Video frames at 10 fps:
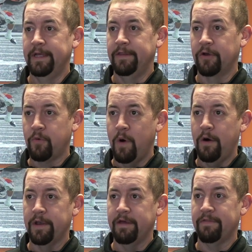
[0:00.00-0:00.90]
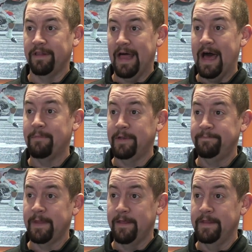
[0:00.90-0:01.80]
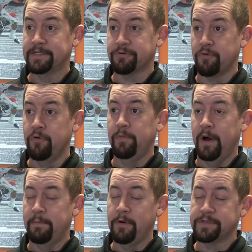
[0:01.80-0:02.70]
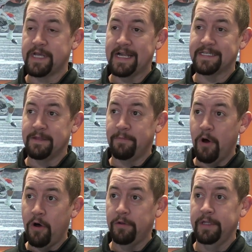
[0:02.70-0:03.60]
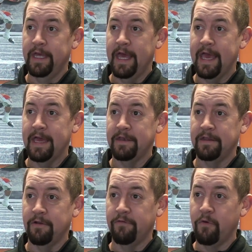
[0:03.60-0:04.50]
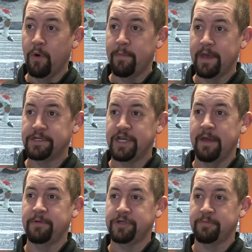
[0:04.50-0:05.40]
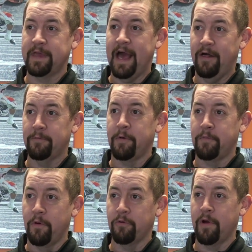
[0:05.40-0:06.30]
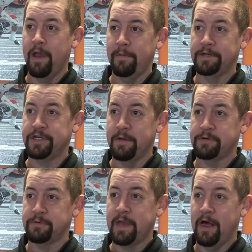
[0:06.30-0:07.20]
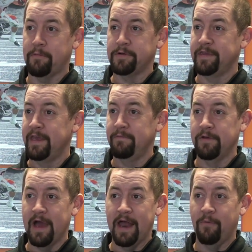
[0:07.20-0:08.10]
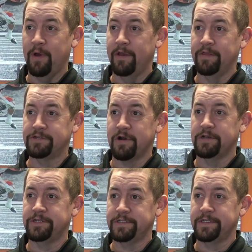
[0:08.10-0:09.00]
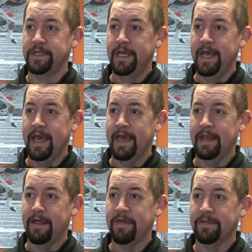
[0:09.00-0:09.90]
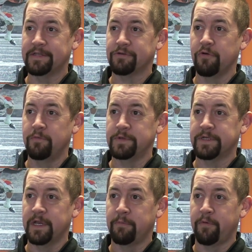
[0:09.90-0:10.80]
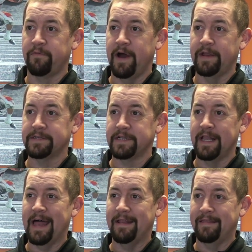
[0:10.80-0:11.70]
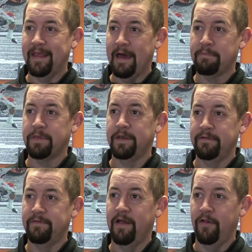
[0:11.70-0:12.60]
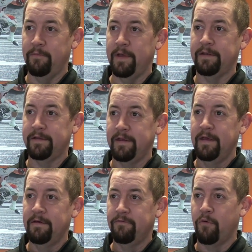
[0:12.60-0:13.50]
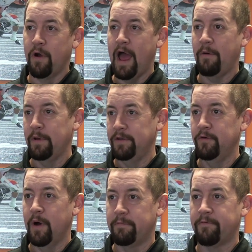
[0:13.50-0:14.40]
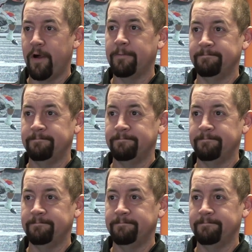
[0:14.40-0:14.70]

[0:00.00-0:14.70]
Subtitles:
the quality of the linemen in this group on both sides of the ball. And, if you want to be a championship caliber program and a championship caliber team, you got to win in the trenches. And I think this group is going to provide us a lot of depth and development for how we do up front.